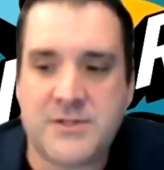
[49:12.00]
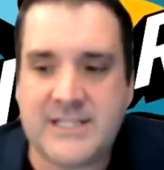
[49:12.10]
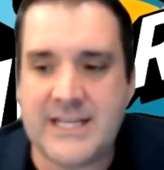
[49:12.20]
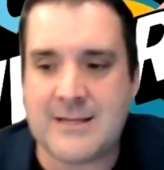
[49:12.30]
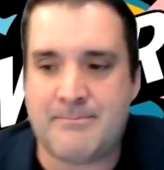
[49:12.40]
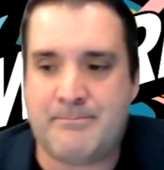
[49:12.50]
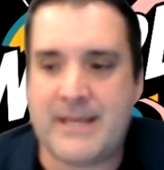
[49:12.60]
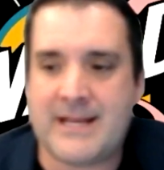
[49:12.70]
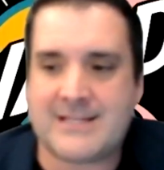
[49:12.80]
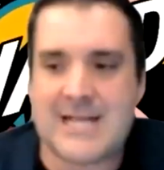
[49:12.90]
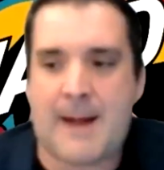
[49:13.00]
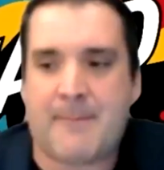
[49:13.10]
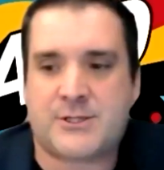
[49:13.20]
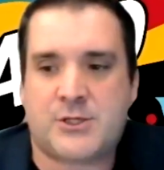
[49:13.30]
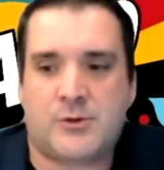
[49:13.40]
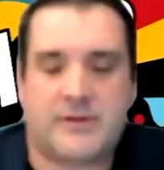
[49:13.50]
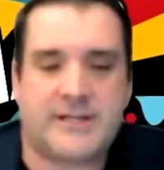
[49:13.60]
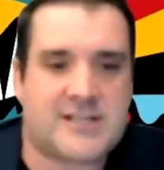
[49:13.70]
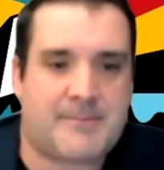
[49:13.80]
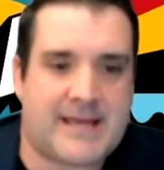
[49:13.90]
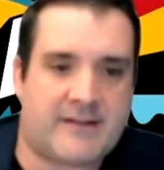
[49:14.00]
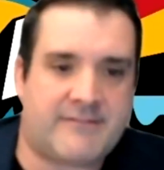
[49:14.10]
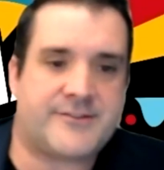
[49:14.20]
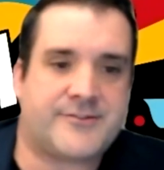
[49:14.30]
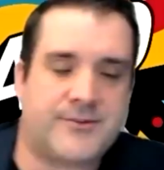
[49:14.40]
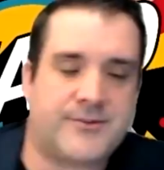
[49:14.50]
you see the biggest opportunities coming out of this?